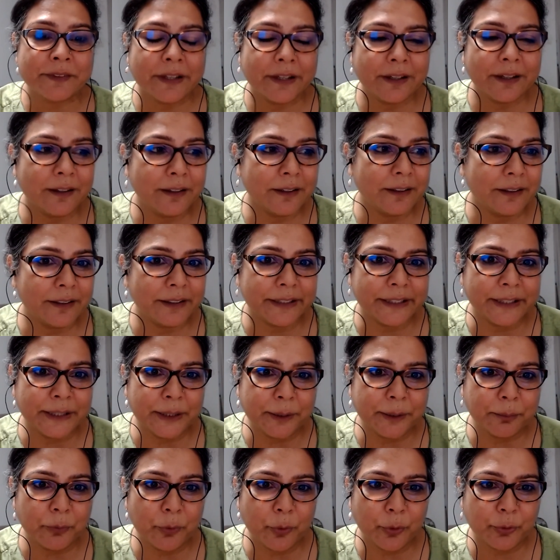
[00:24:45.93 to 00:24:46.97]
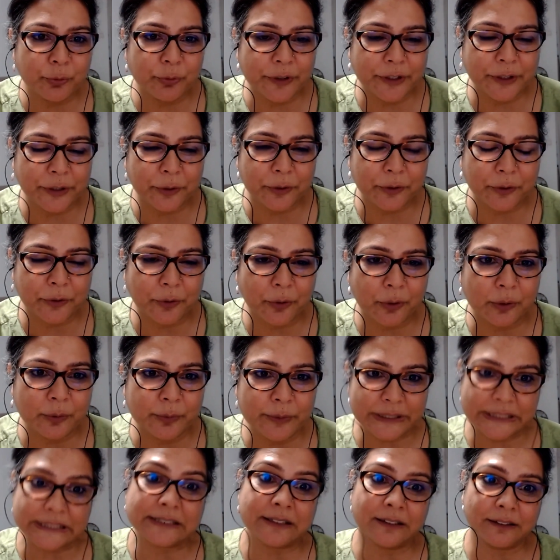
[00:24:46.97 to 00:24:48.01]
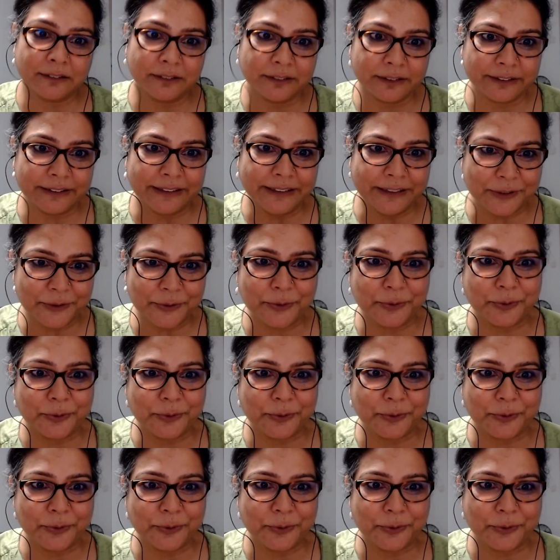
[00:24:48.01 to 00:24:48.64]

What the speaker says: in a mode where you're always hungry